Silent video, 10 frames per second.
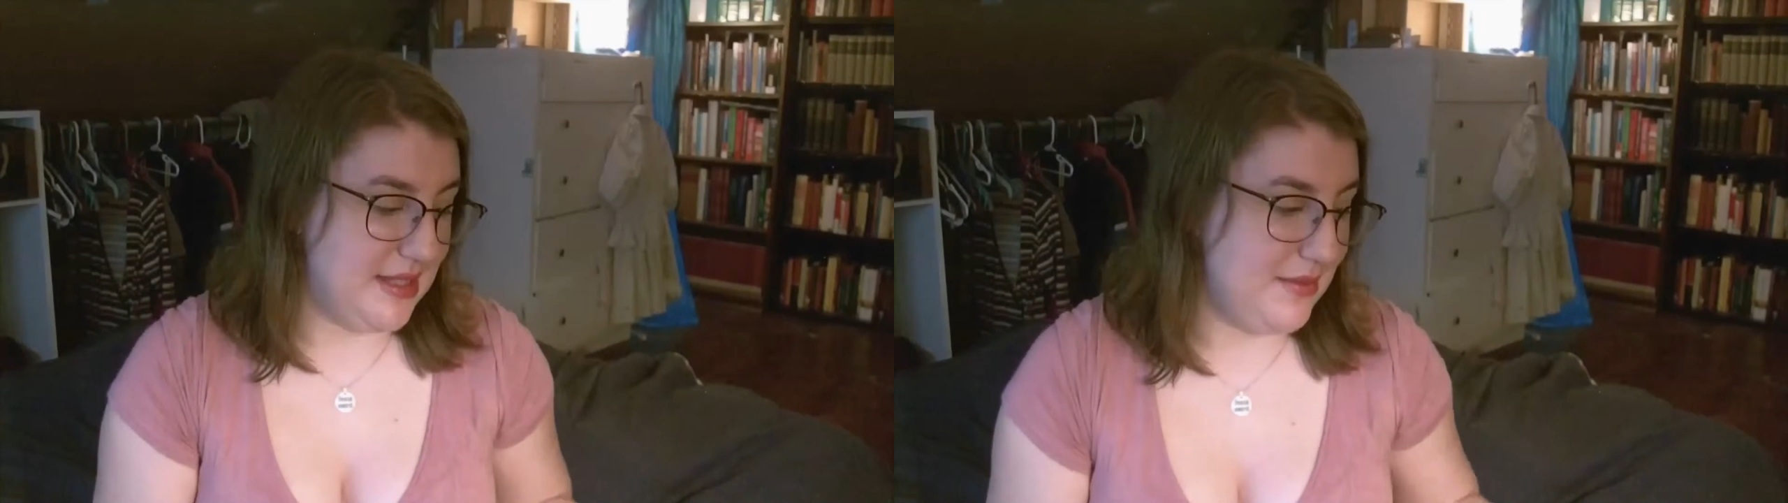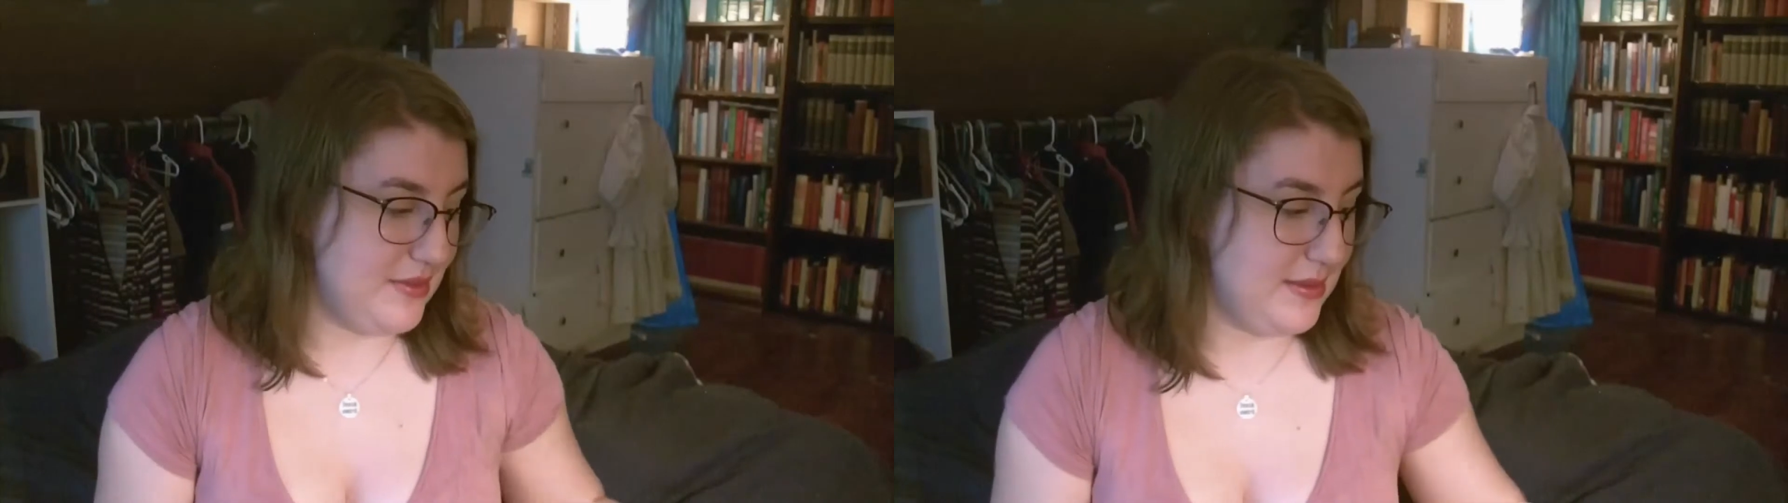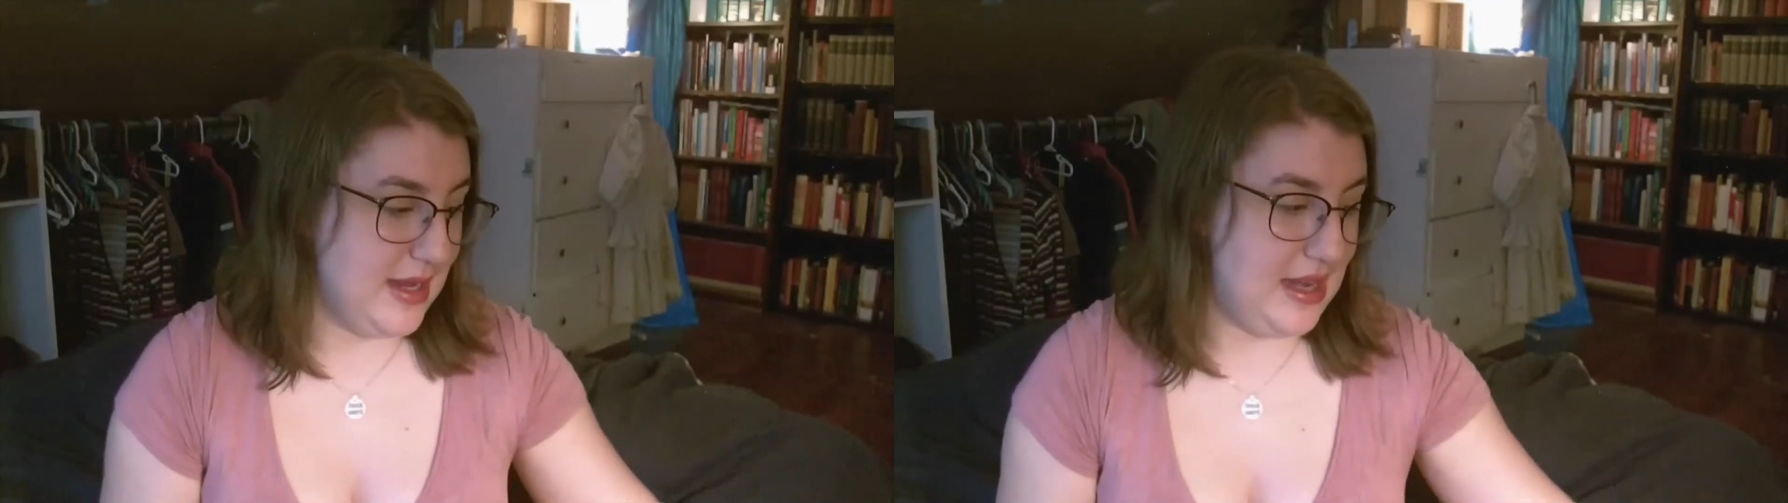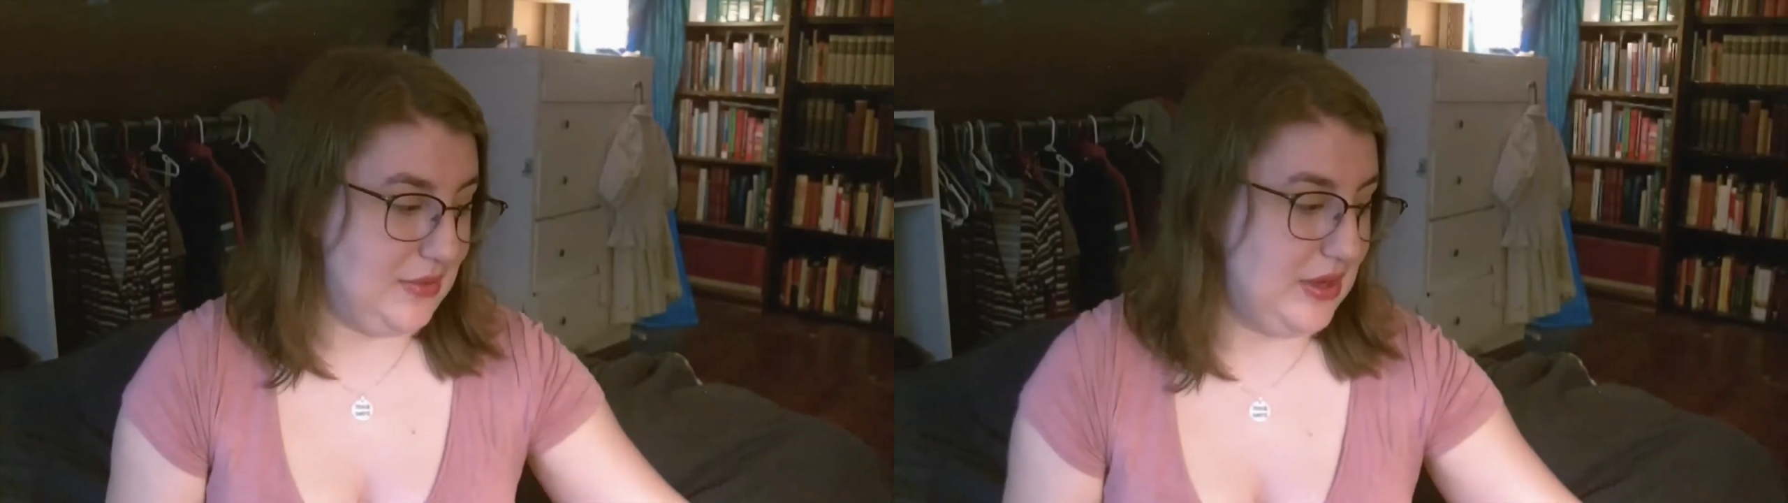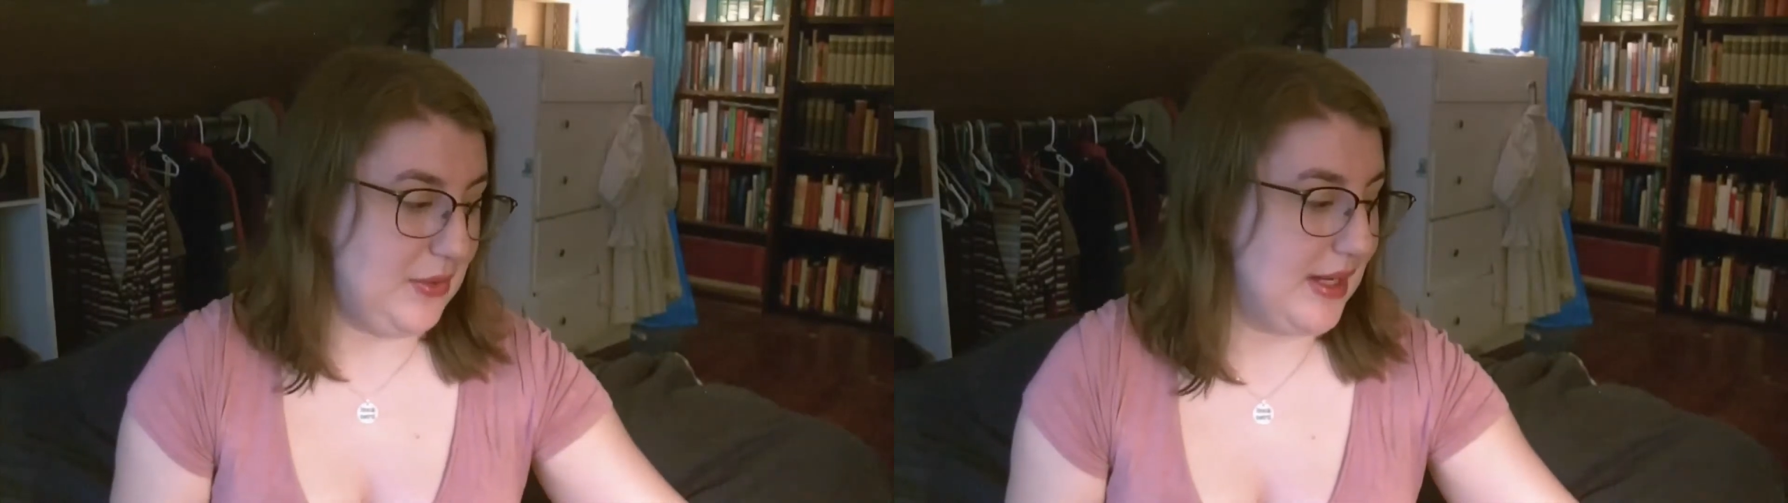Some of them I
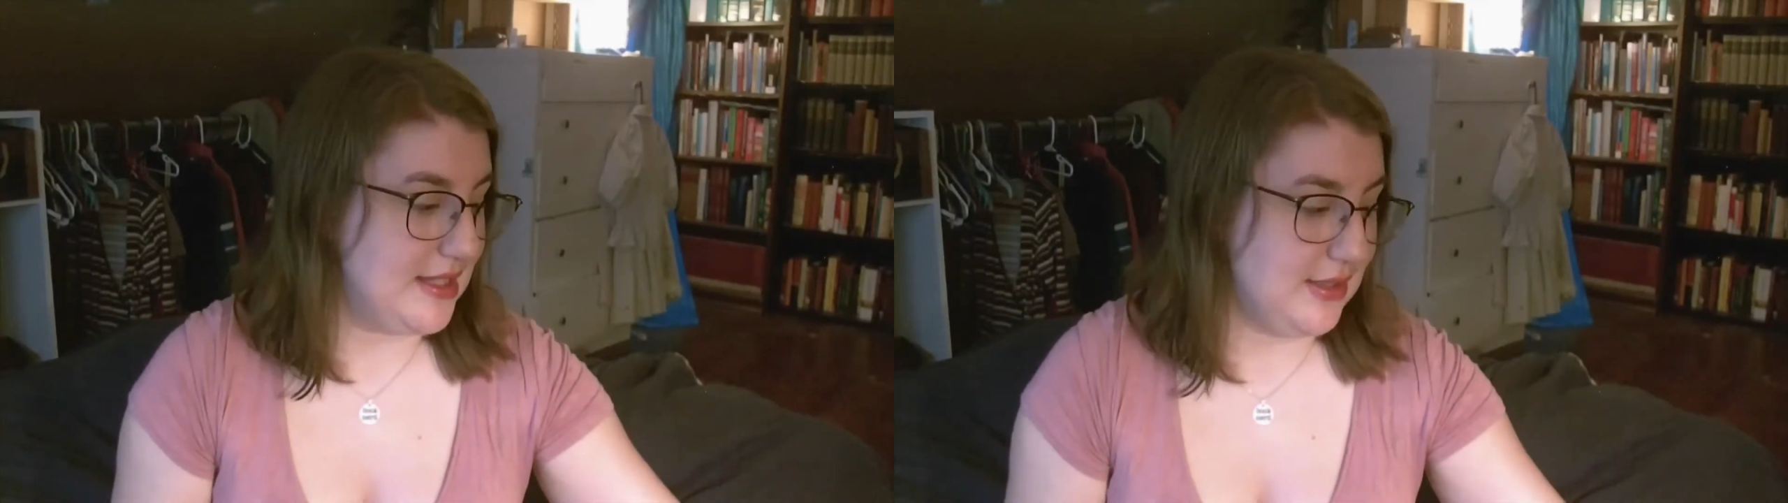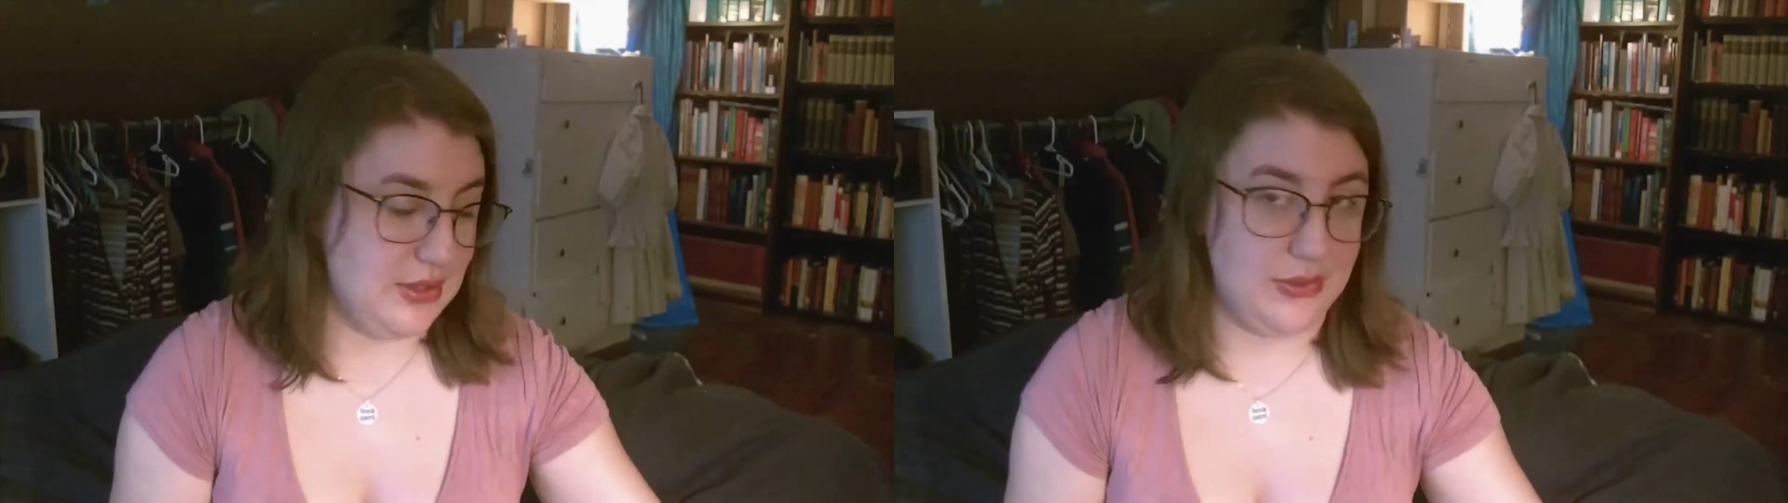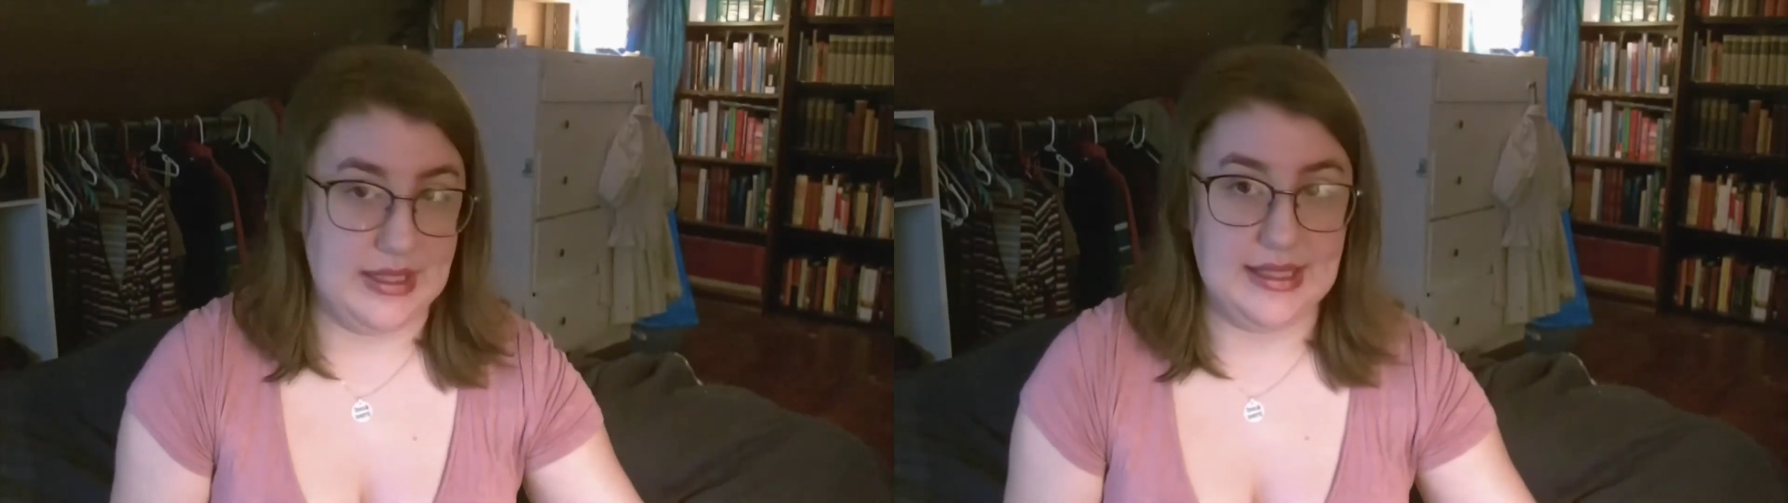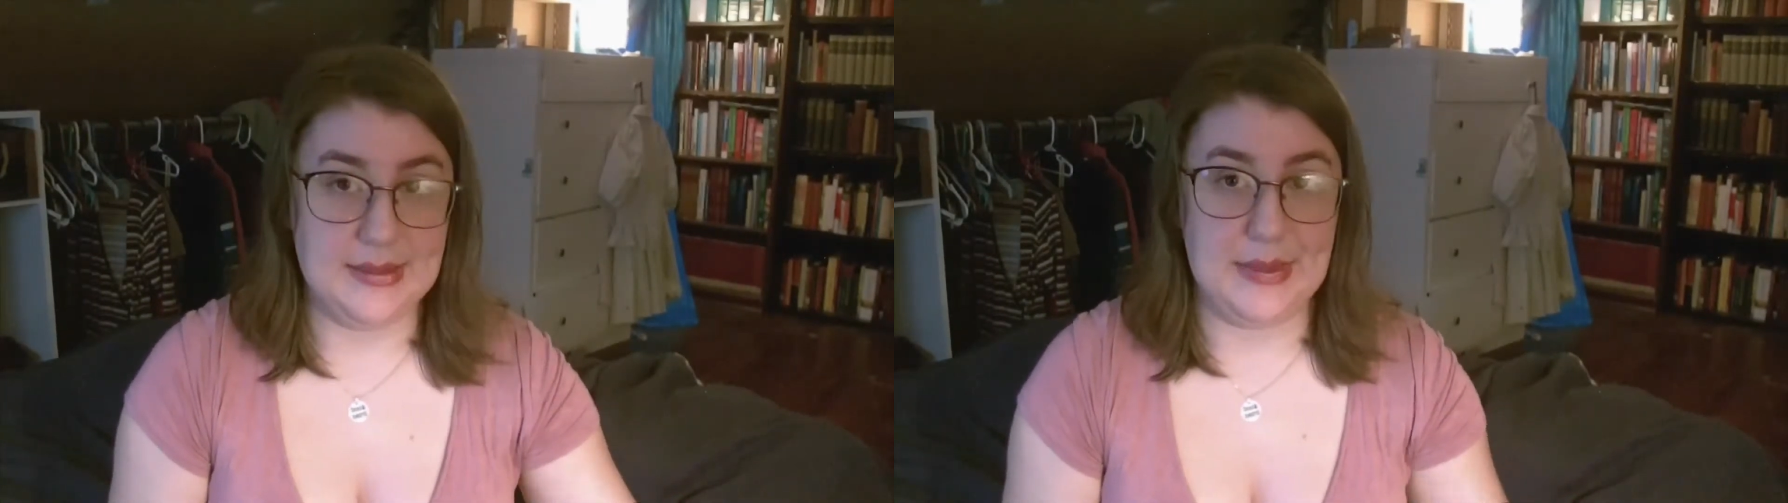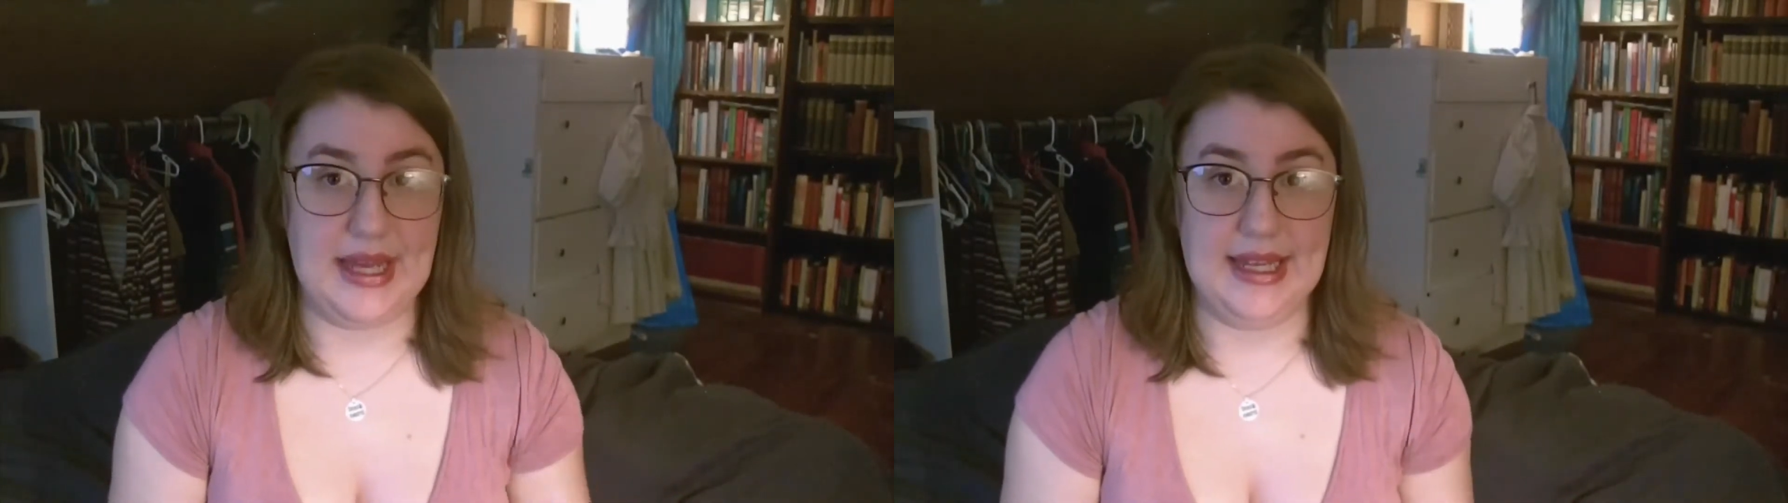don't know what to do with,
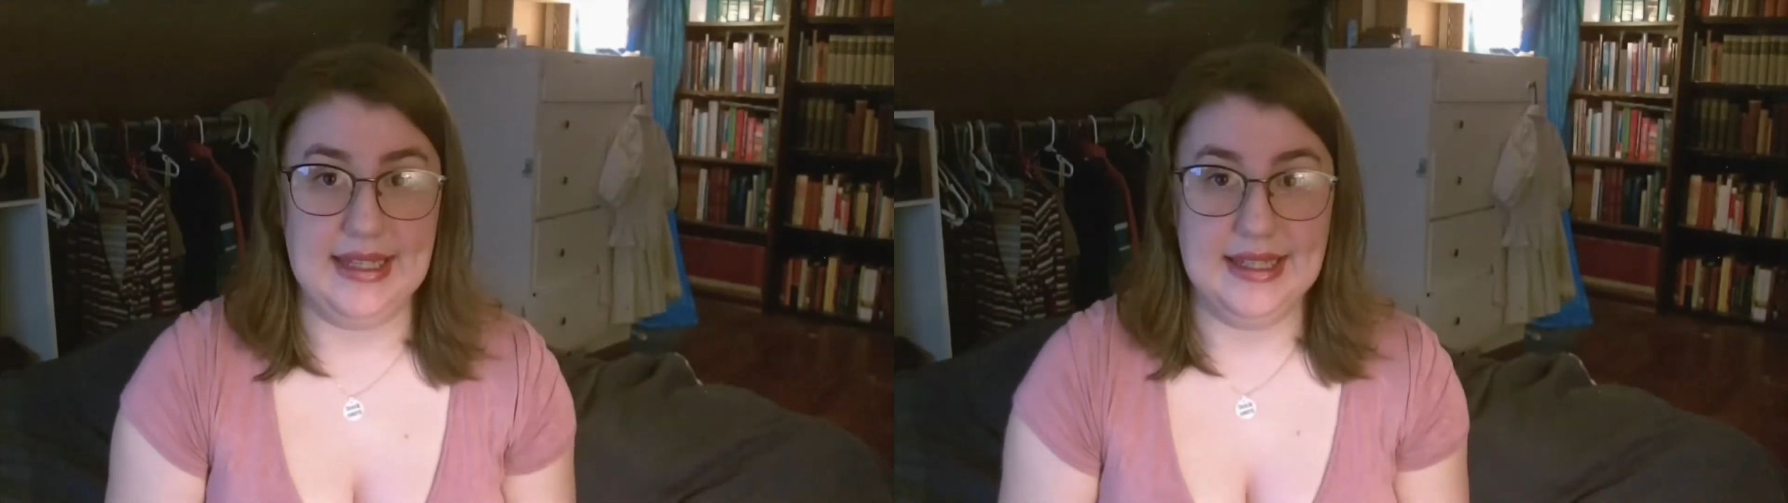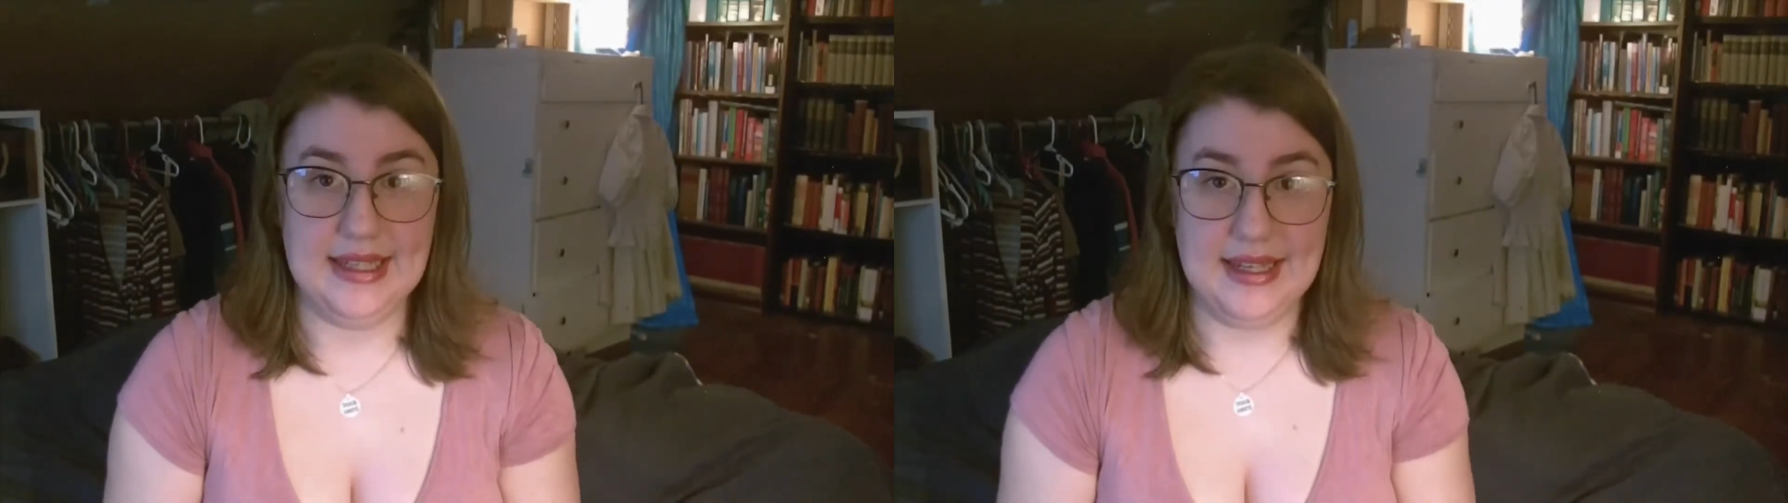but